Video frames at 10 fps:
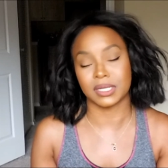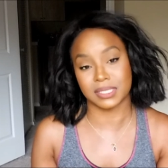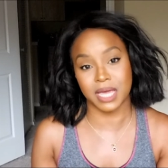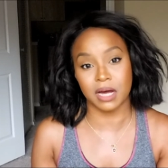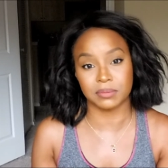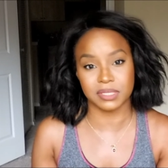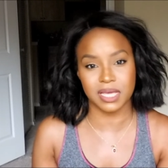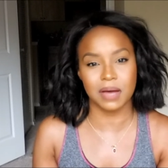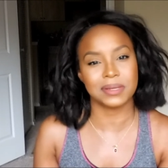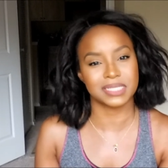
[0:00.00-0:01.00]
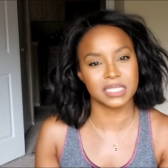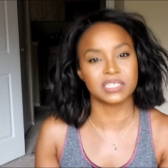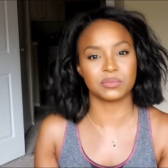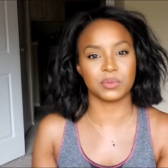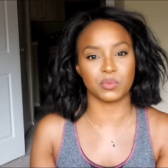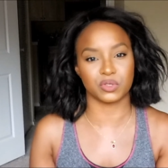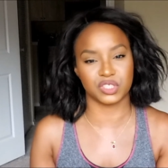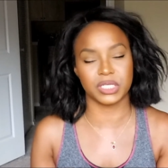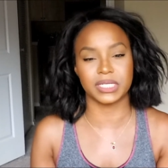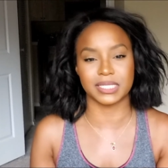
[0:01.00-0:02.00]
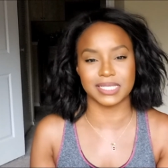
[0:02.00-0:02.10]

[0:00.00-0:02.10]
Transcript: a scalp. A scalp has a little bit more sheen.